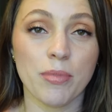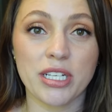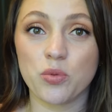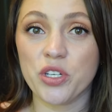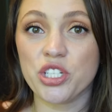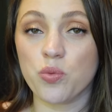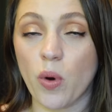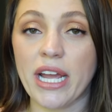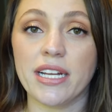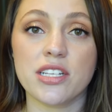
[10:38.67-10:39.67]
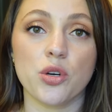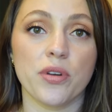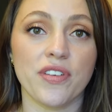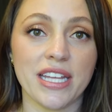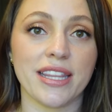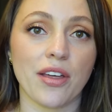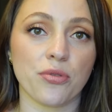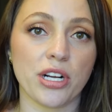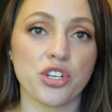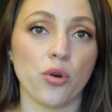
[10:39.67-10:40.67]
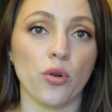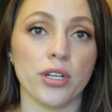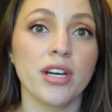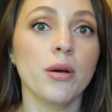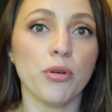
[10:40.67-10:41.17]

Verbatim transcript: because we just wait until we've hit that threshold